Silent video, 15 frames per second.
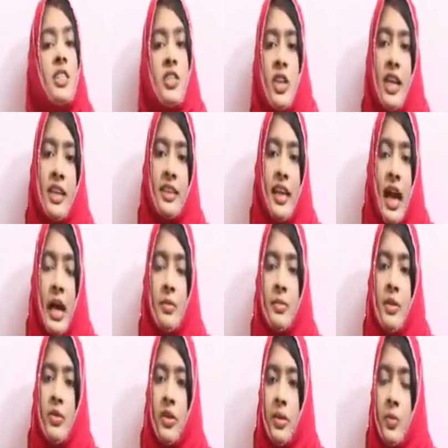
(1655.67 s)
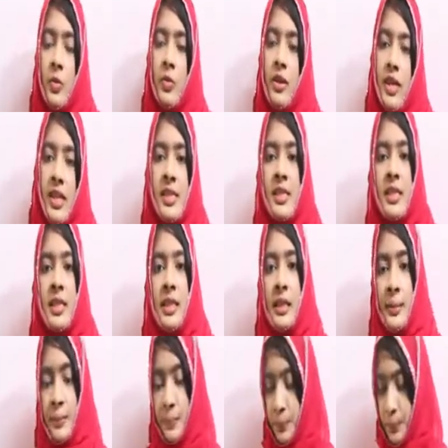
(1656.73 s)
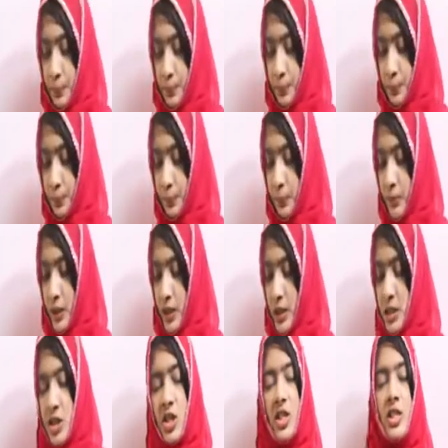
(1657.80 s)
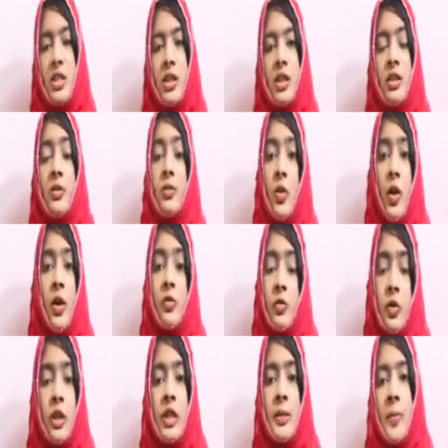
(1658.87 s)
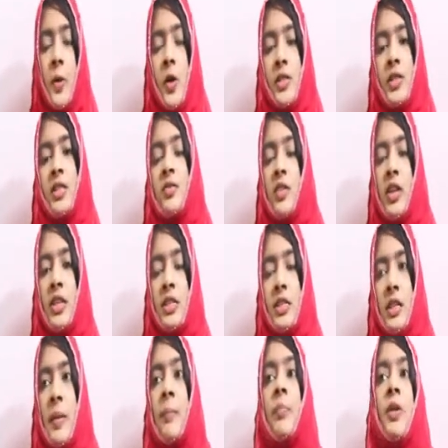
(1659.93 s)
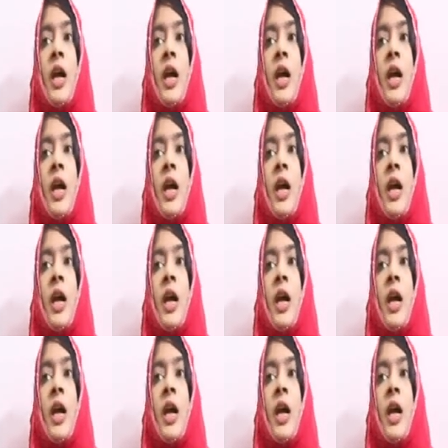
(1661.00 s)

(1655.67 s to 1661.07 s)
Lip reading: stain can be removed easily. It's just for a food deposit, we can say.